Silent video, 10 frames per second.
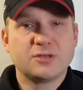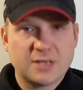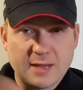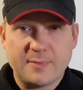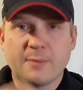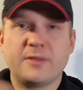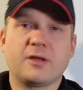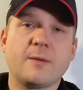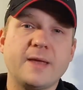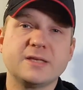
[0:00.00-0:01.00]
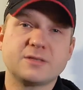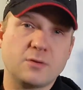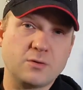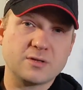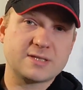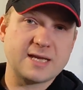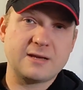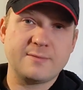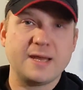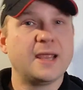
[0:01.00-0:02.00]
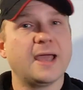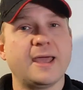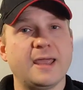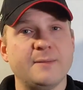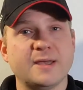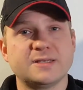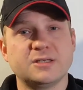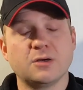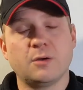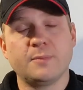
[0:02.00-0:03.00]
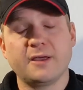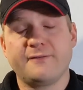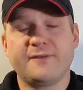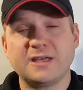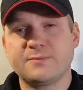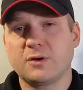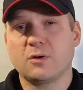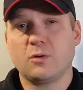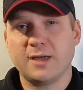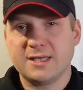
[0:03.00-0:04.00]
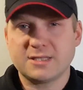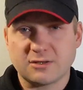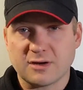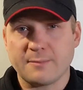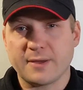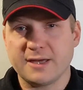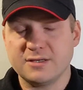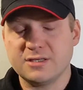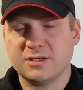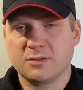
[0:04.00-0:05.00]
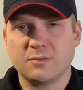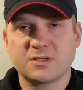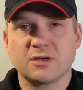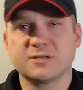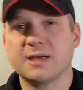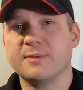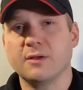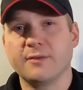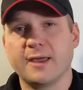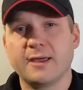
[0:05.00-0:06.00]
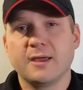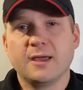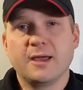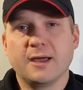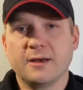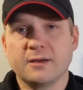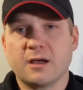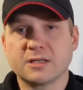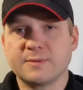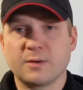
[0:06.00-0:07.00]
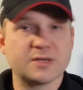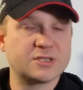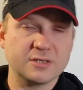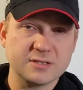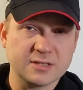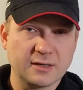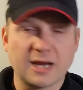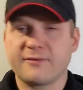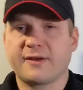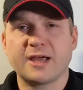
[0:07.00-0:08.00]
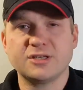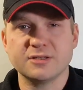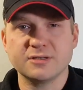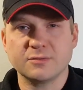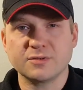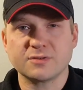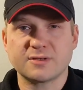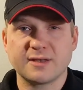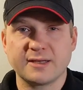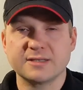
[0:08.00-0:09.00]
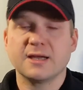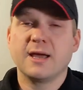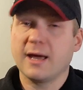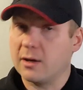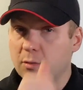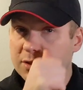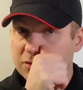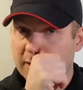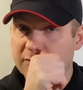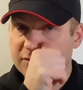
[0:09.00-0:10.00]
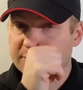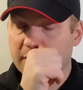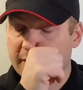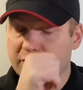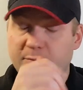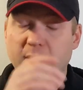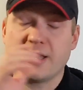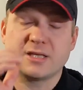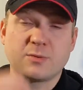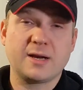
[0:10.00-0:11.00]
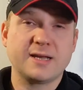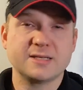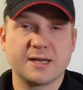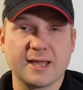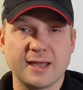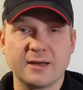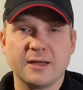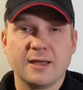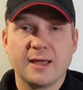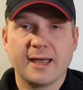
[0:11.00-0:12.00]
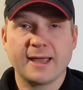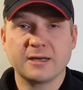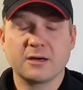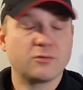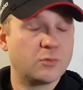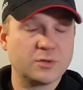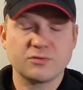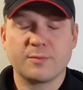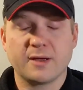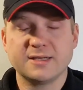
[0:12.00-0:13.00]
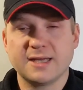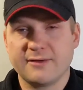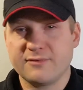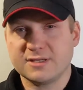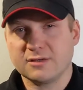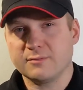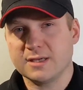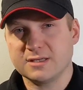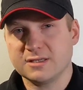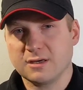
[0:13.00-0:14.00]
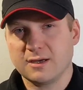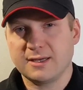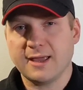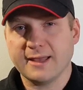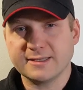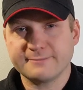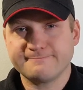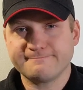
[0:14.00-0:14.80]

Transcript: hit me up in the comments or send me a message on my Facebook or Instagram pages. You can always contact me on there and ask me questions and clarifications and all sorts of things. And I'll always try to reply as quickly as I can, and I'll always reply to every single message I get.